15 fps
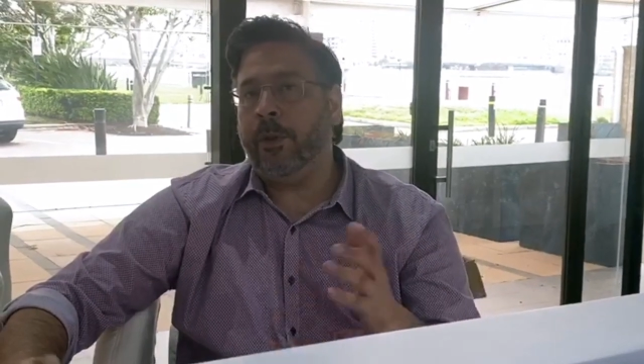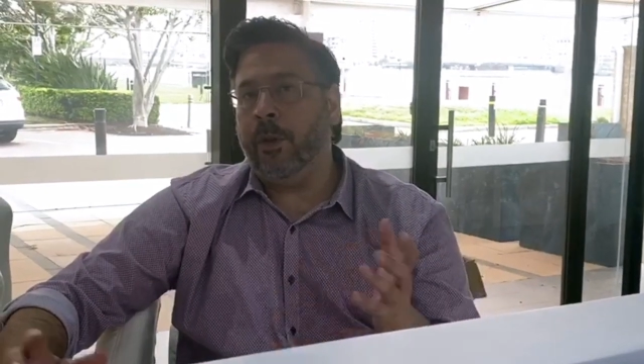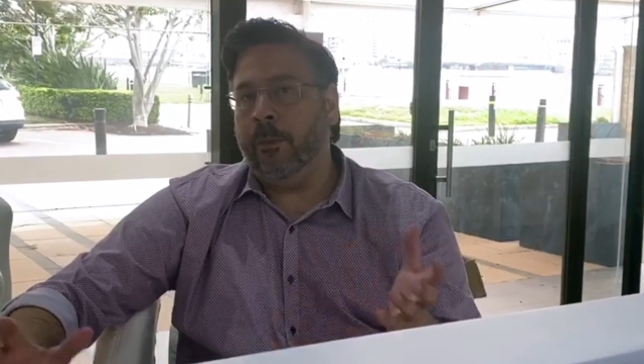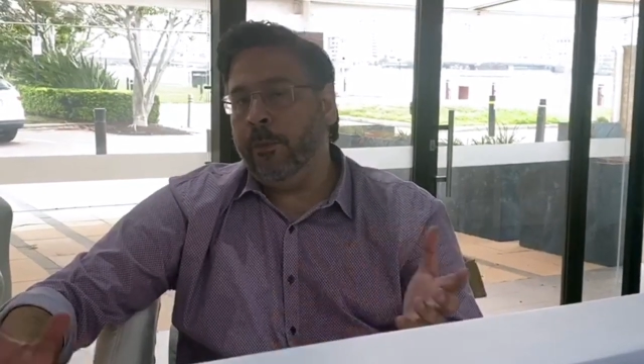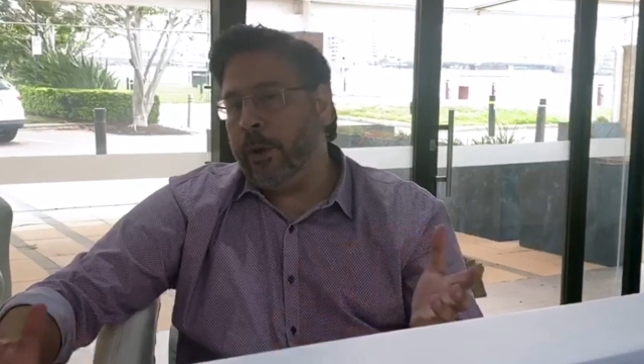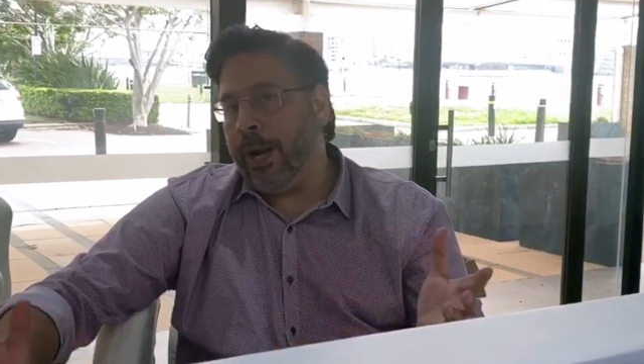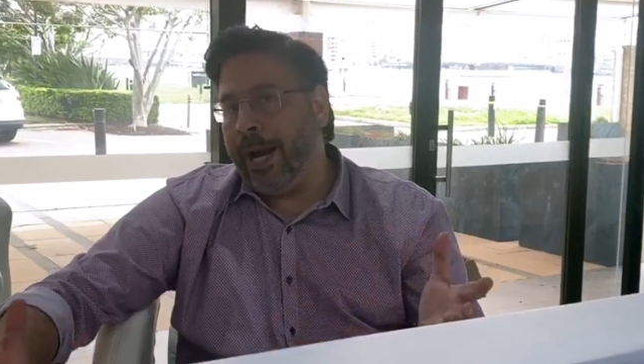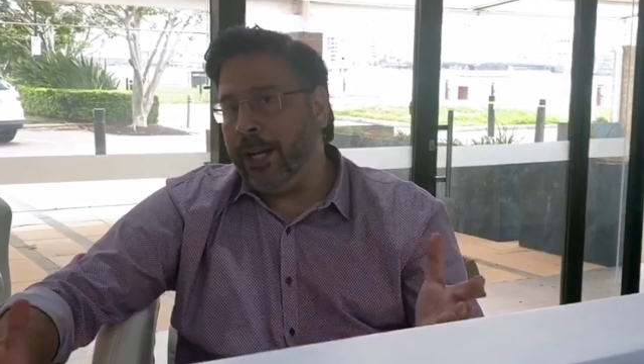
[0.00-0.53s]
I'm
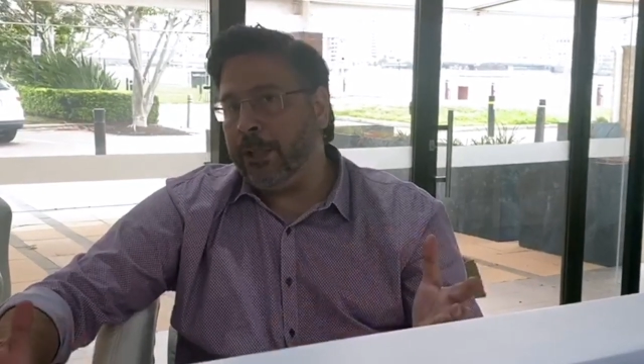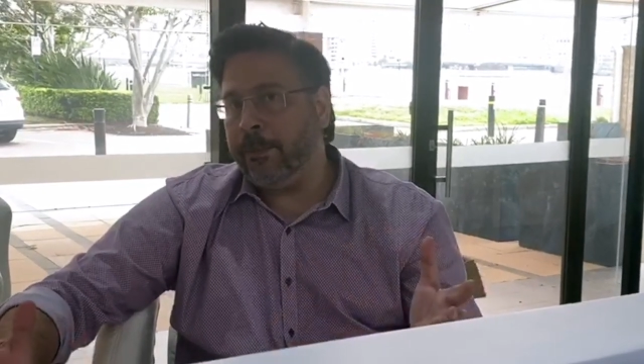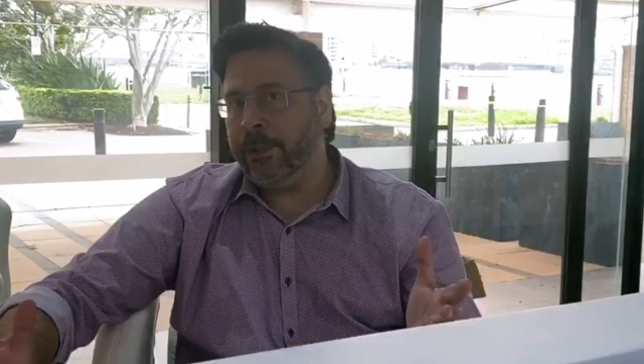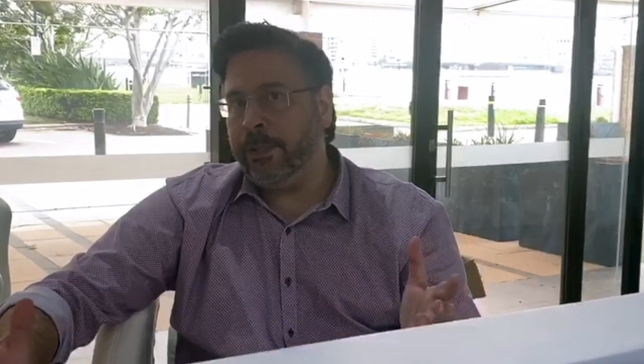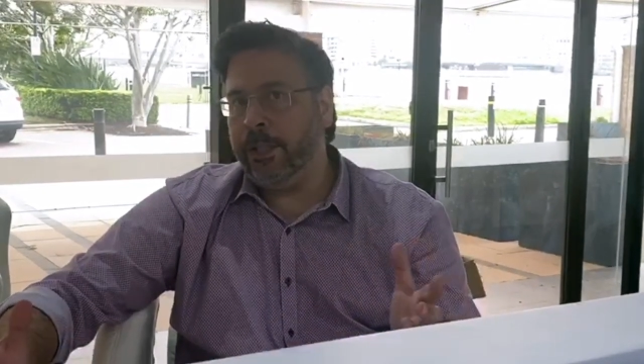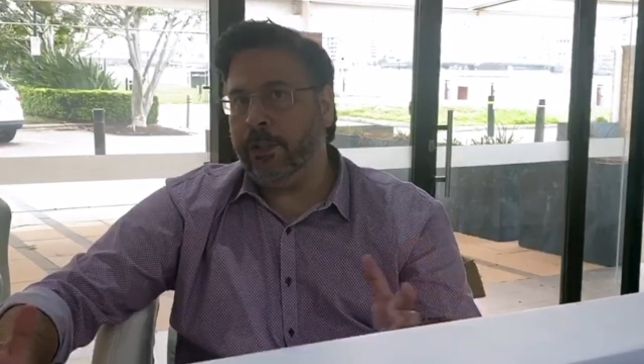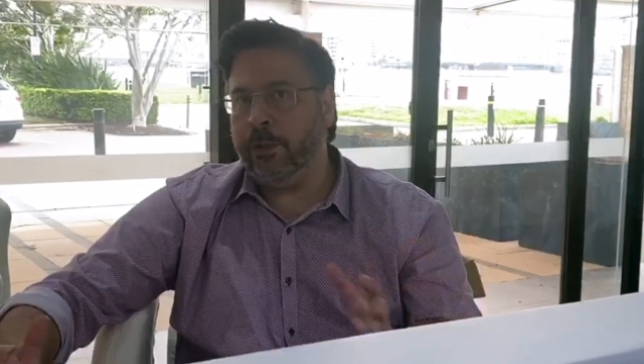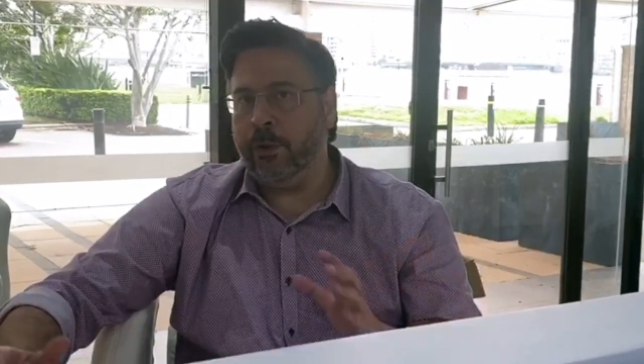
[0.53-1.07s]
not
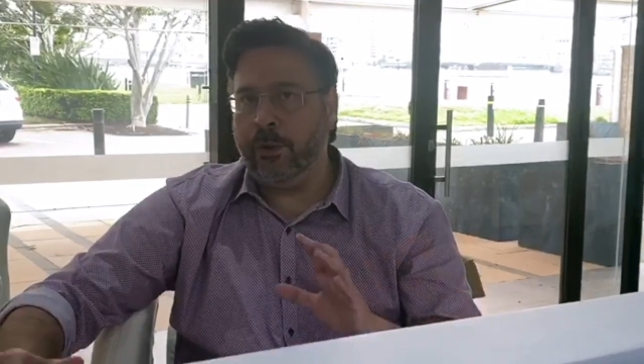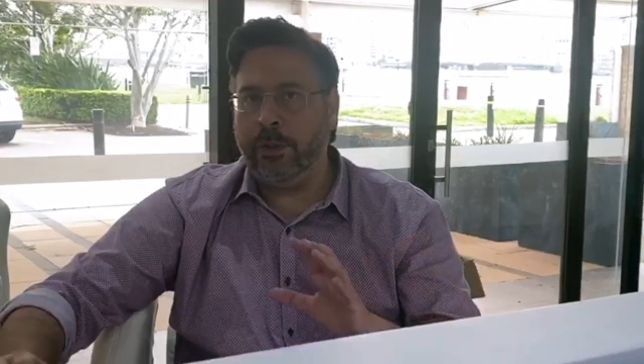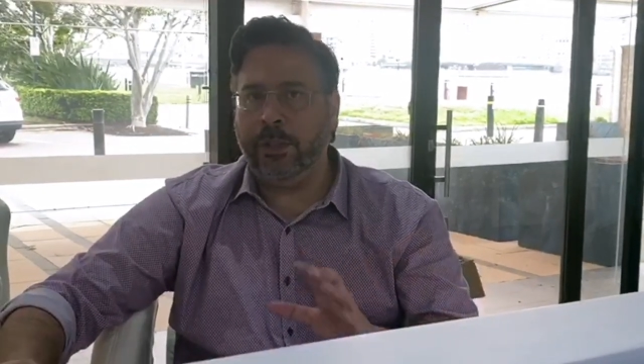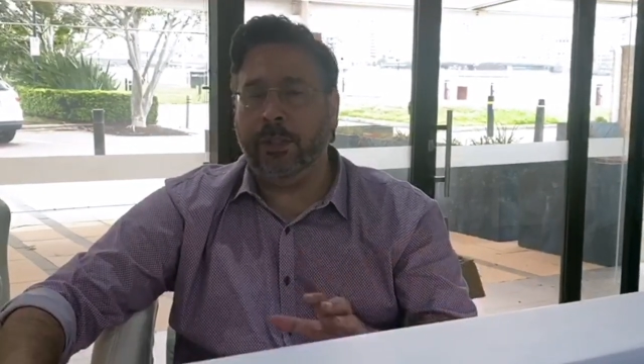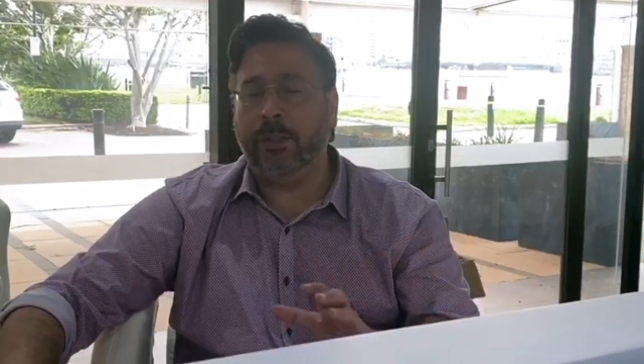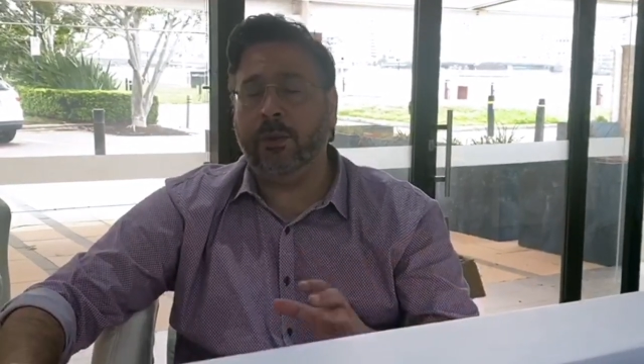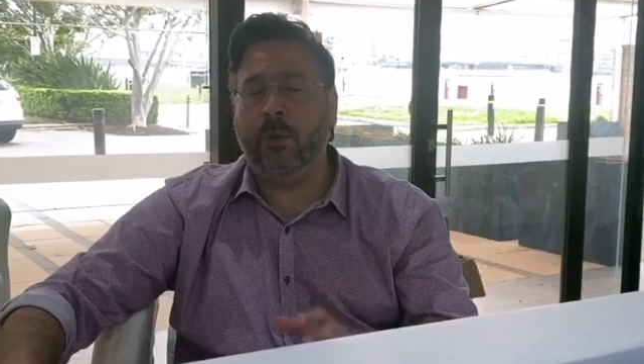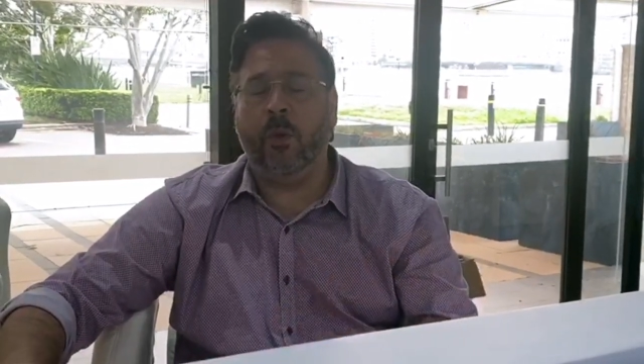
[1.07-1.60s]
100% sure because this
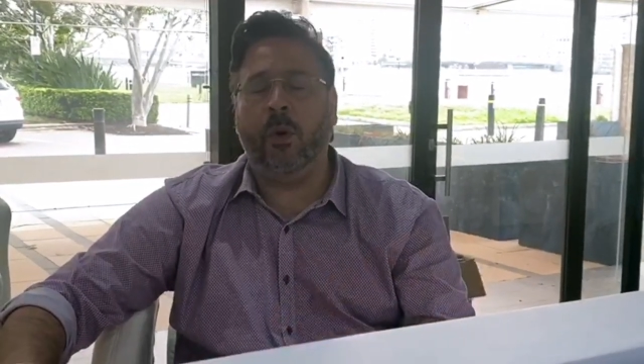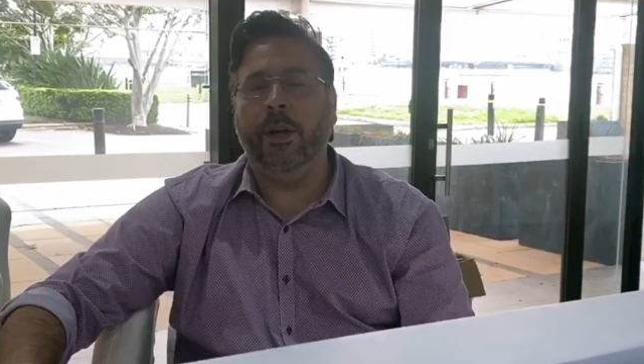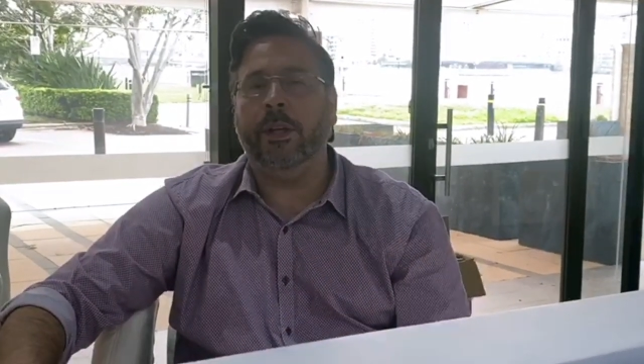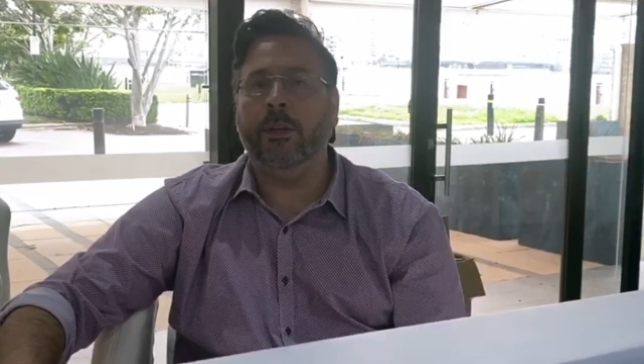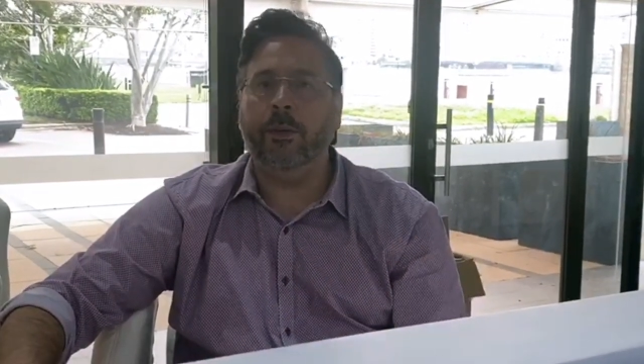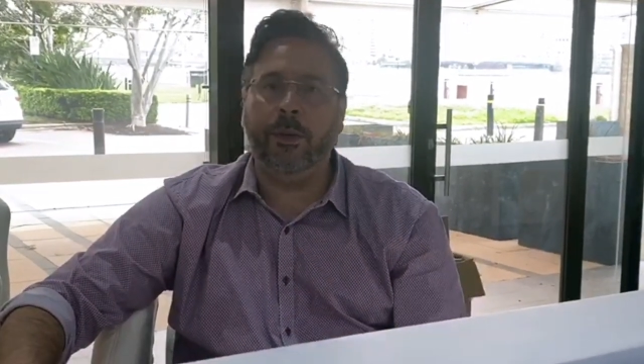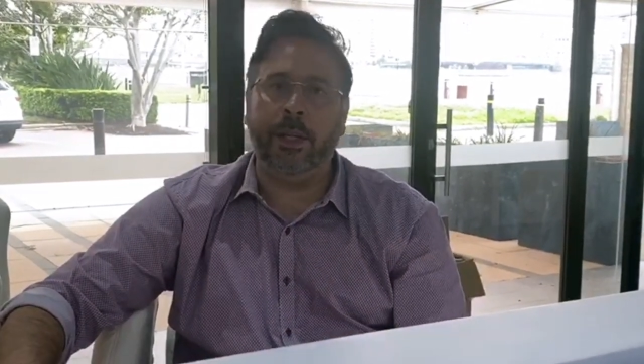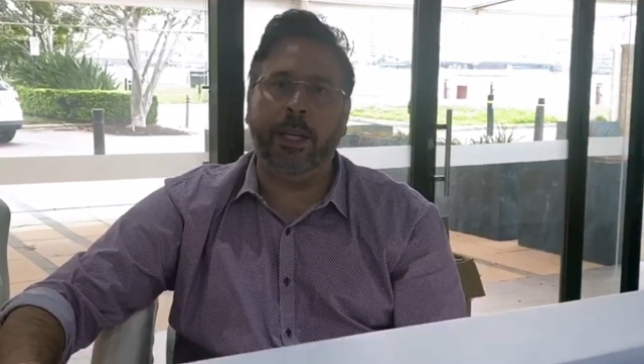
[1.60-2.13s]
is quite
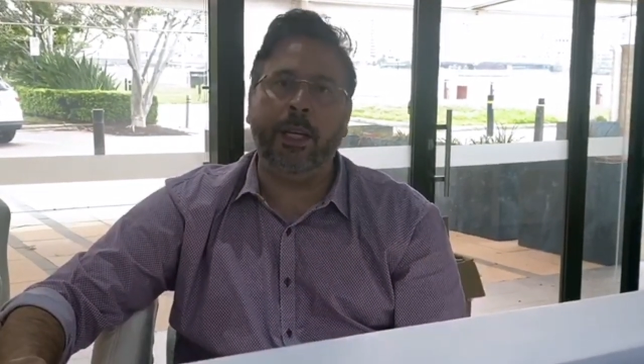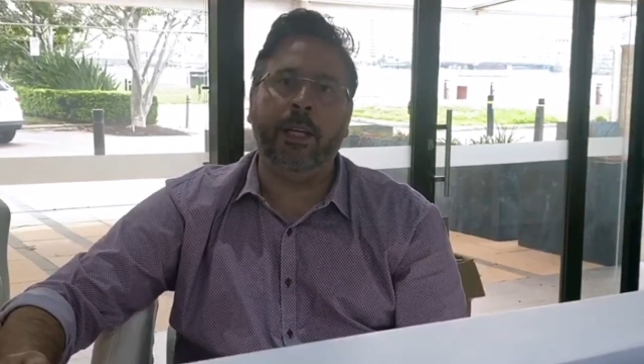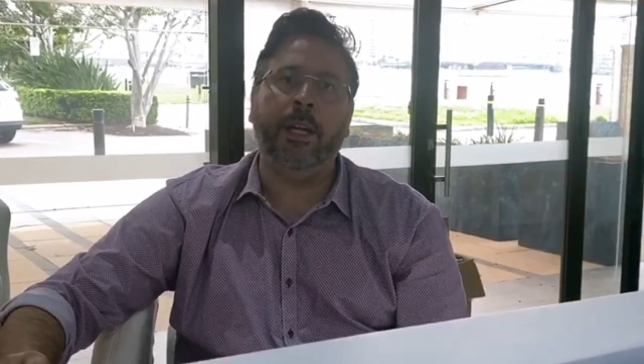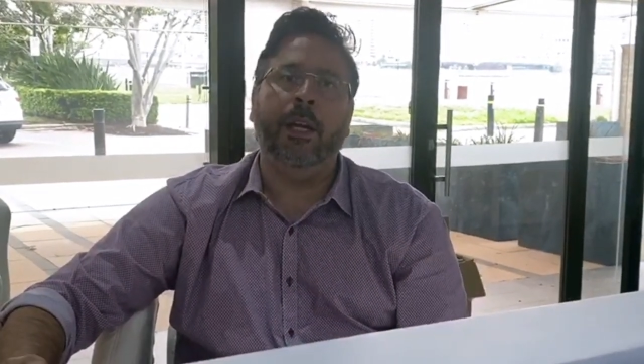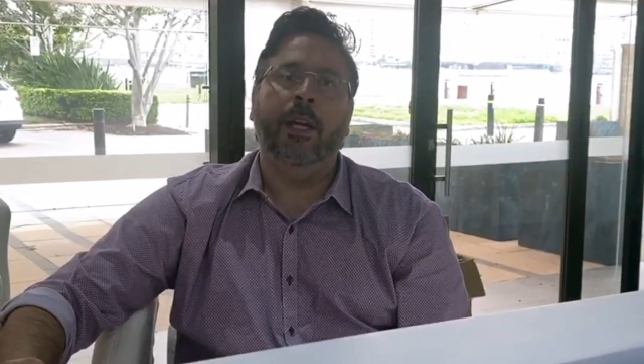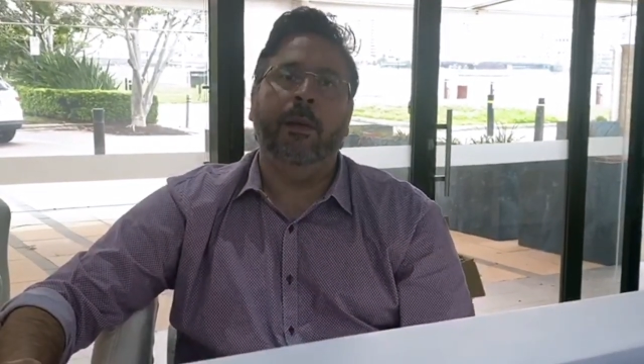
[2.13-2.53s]
unique,